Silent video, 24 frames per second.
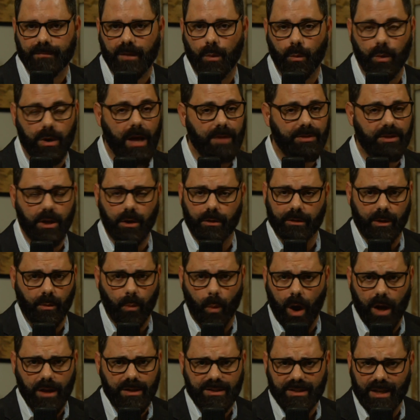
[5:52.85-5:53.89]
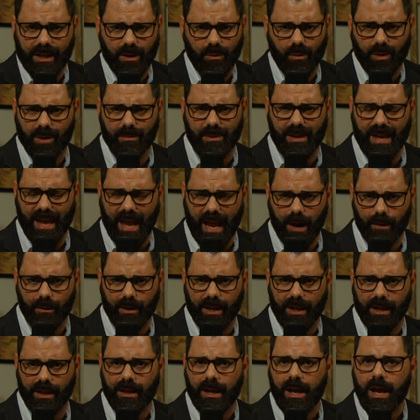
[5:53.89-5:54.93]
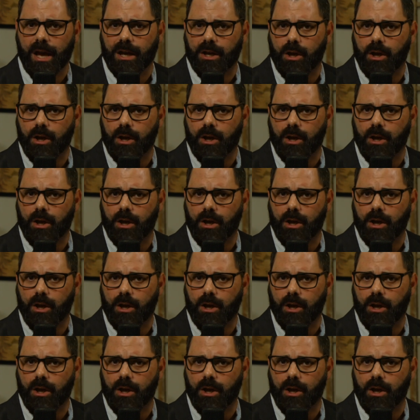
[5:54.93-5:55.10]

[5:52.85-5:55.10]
We're not the only ones. I don't want to be arrogant.